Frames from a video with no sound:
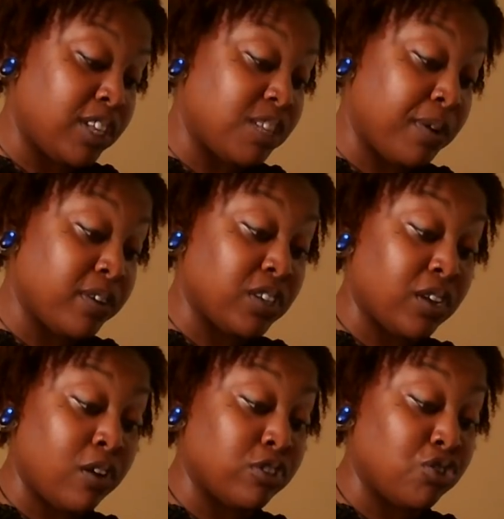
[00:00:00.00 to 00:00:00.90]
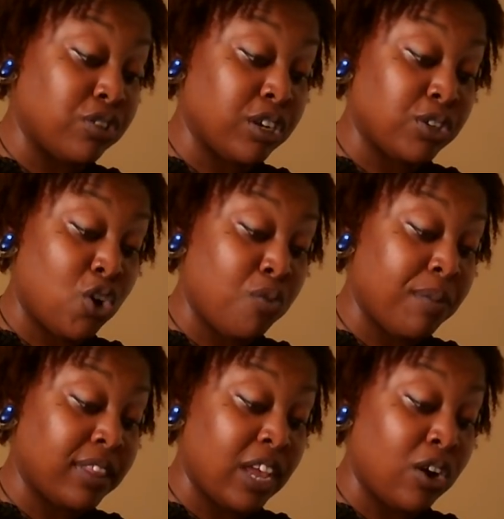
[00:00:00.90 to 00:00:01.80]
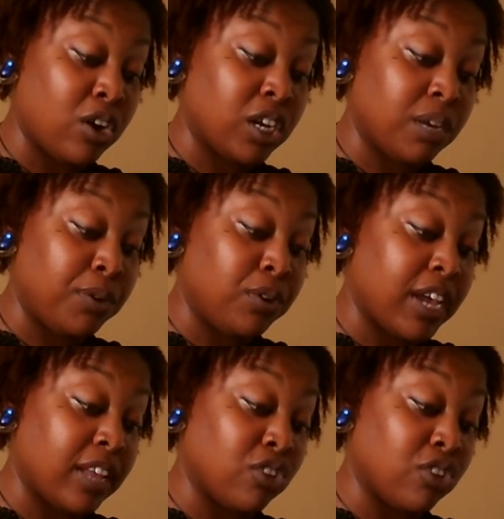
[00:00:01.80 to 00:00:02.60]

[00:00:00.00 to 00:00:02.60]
this person knows that you're their soulmate. They're going to communicate.